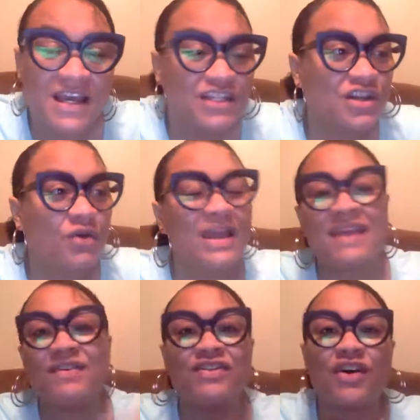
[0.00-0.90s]
So
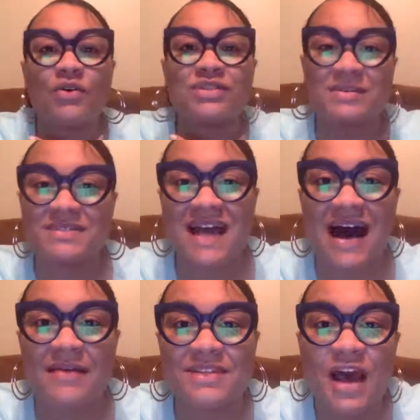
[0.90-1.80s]
even though
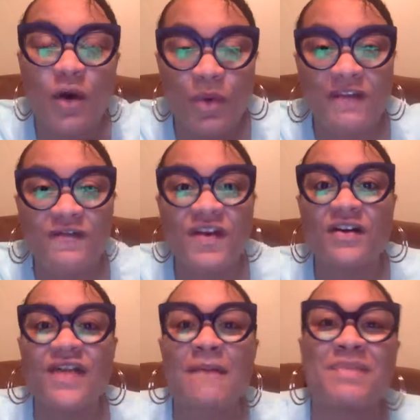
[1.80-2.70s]
sometimes we
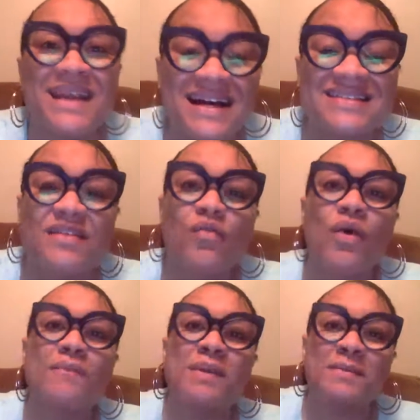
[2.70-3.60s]
feel that because of
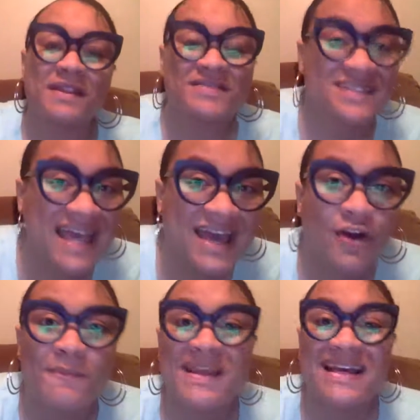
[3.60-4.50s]
what people have said,
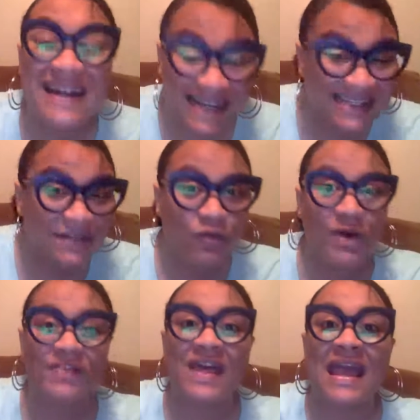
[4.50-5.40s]
or because of
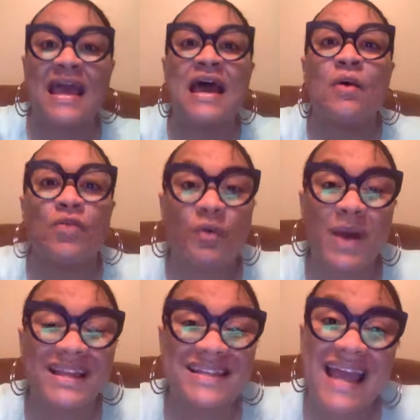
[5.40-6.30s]
the
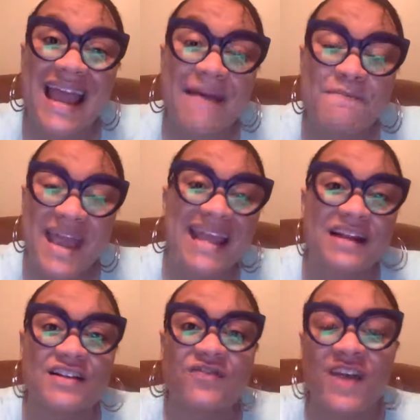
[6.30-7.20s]
ways they have made
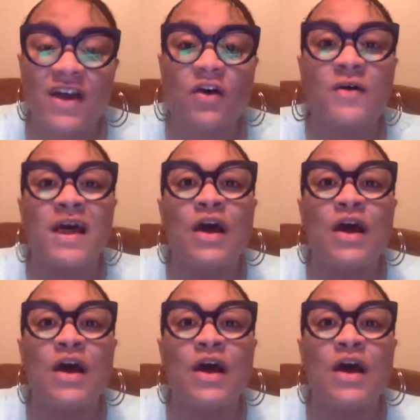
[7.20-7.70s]
us feel,